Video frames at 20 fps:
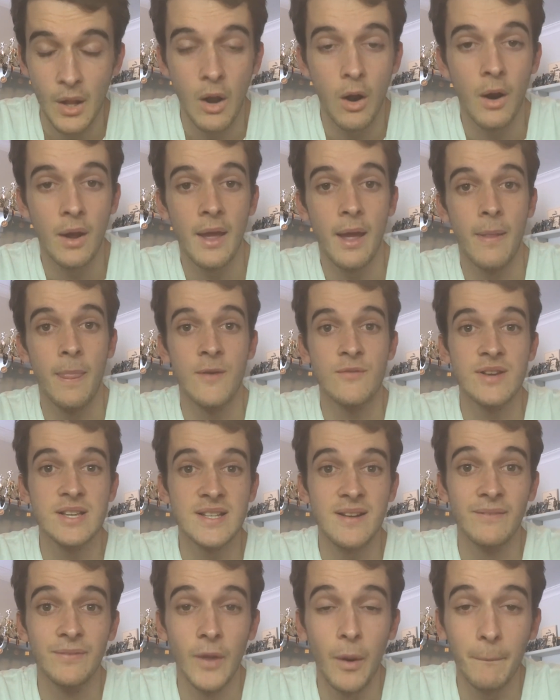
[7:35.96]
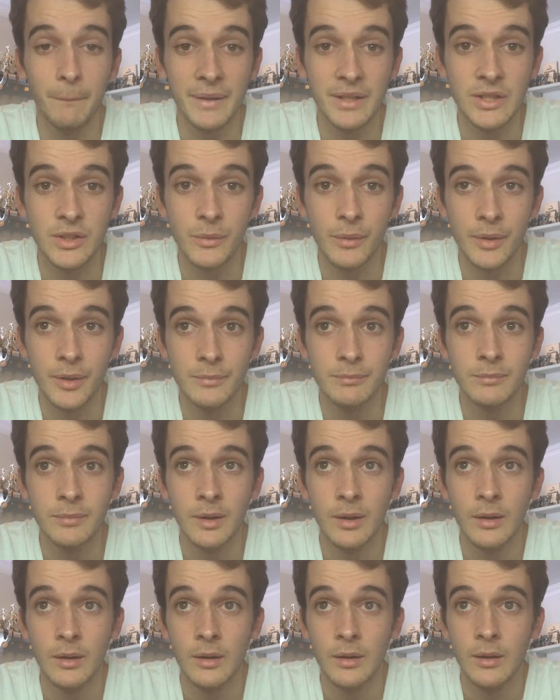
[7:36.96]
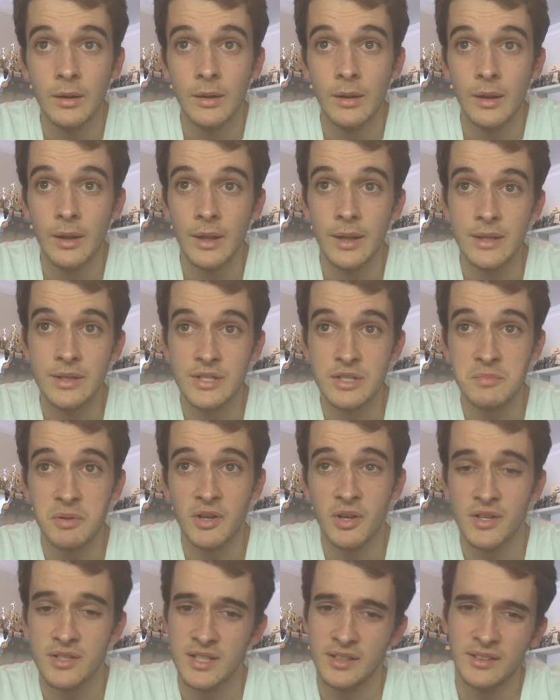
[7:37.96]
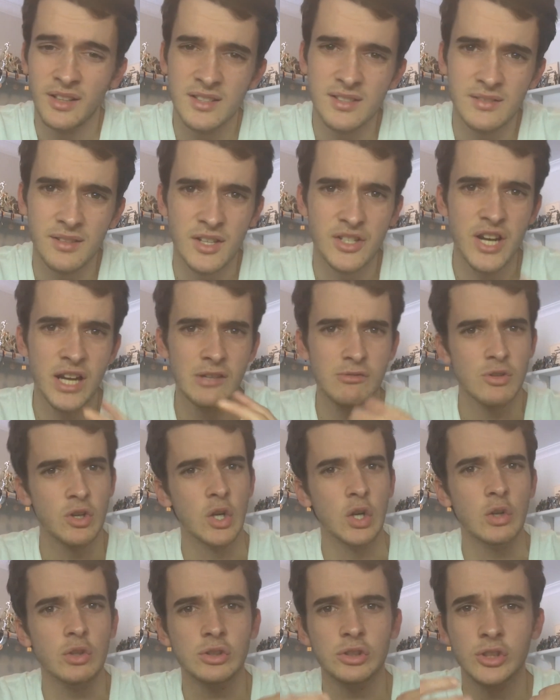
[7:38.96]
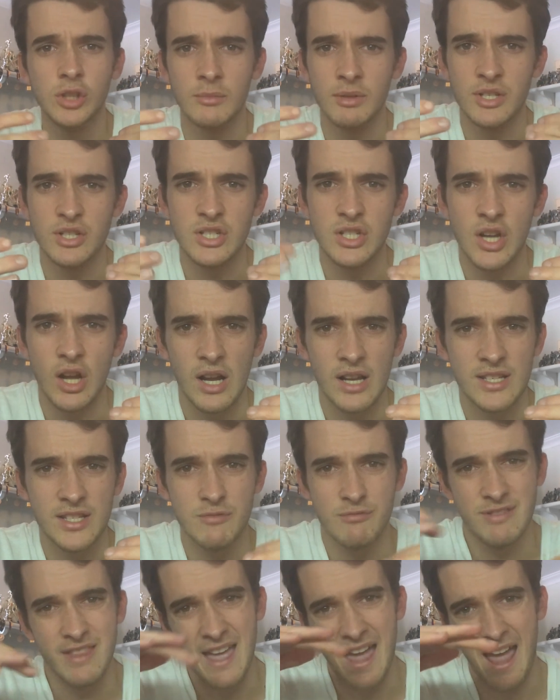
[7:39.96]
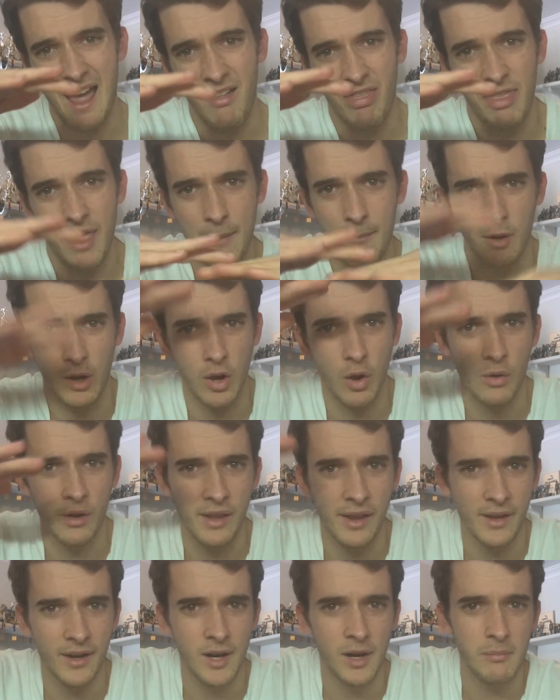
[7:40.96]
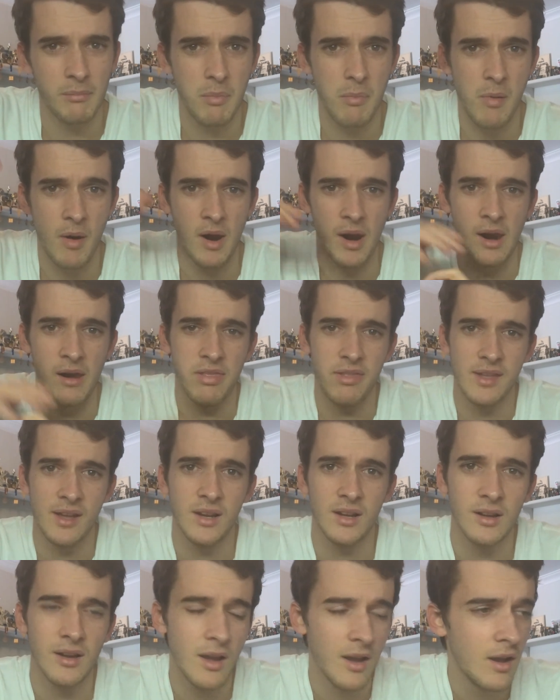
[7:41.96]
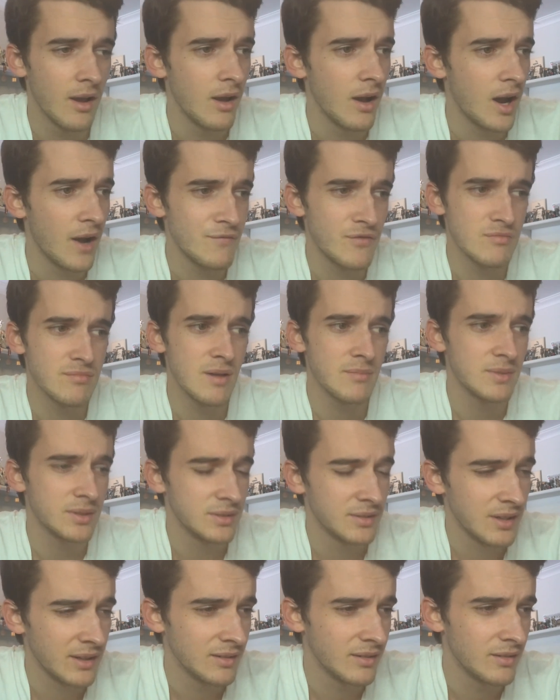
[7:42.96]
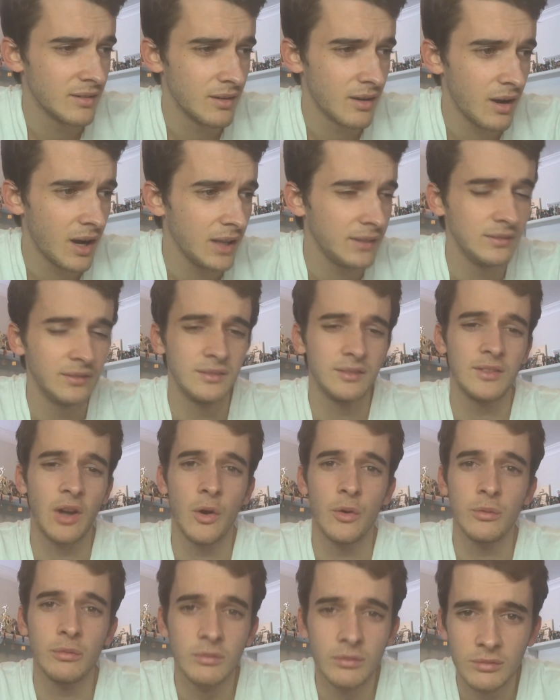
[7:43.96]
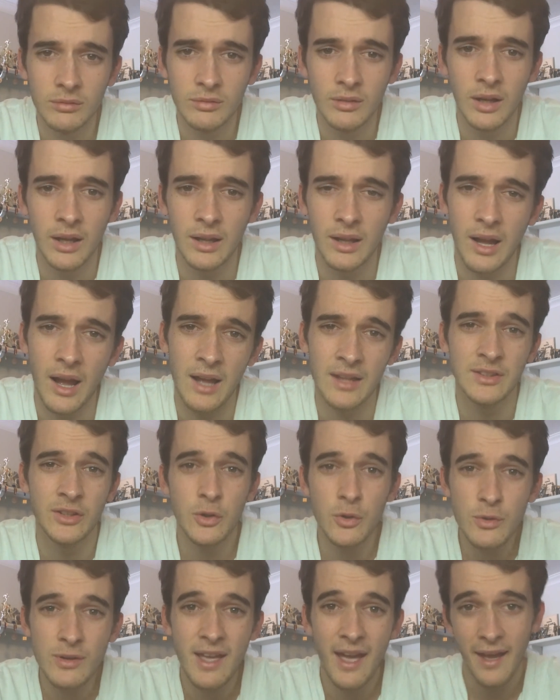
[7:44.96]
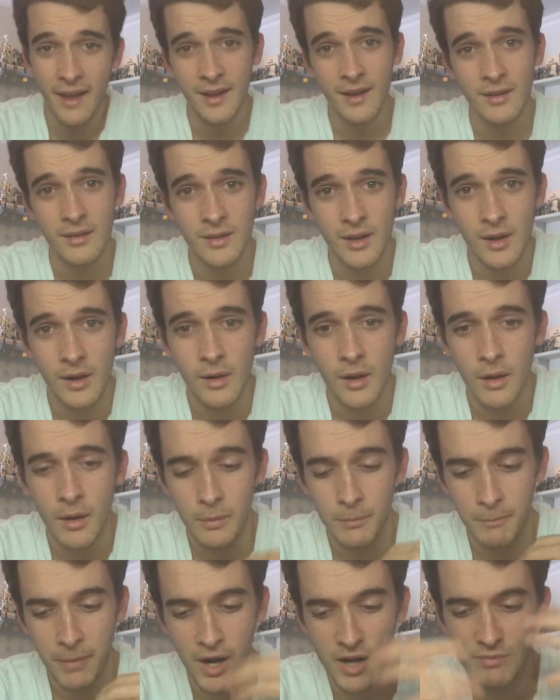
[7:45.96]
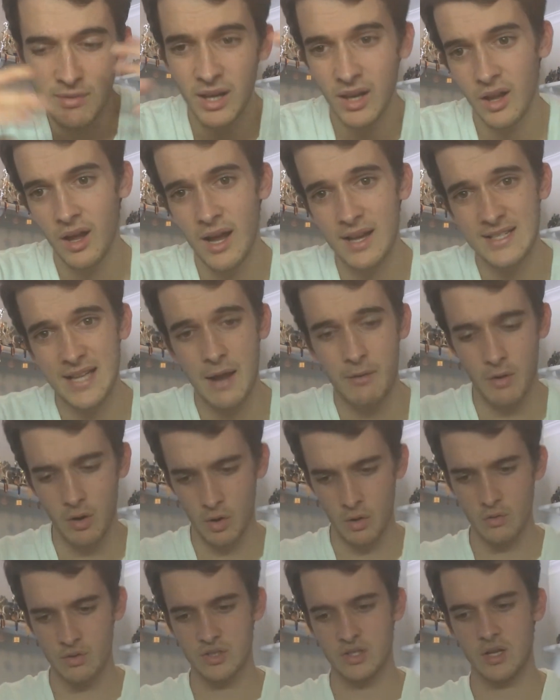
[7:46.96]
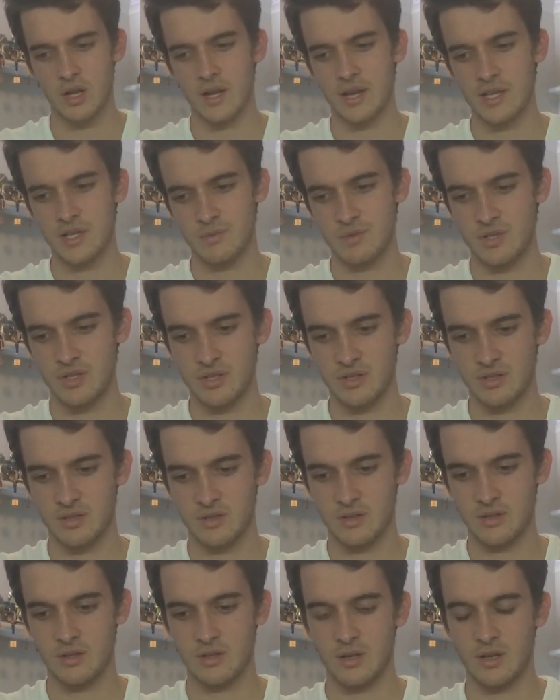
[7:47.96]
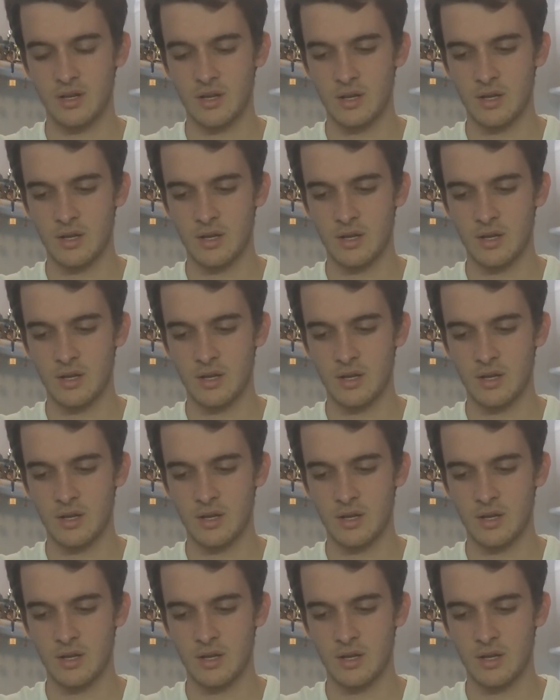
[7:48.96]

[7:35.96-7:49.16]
Oh yeah, the reason I've not been doing them is just because the channel looks so much nicer without them clogging it up. But I think I've remembered, I do care. Part of me likes how it looks nice with just the